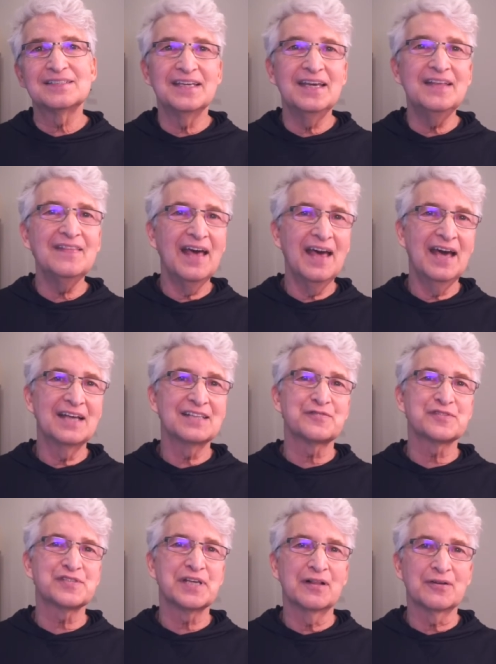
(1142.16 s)
in the hands of
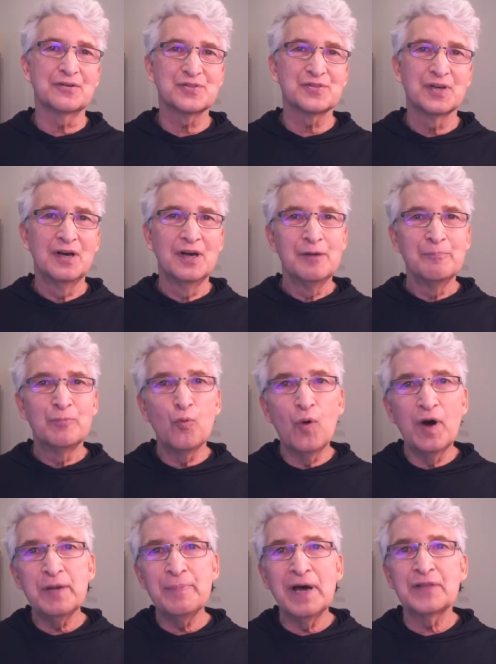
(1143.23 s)
sellers. But what
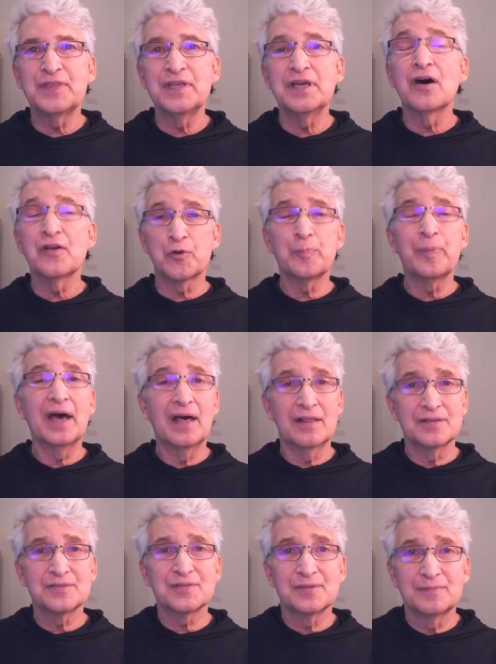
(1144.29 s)
about the other paths?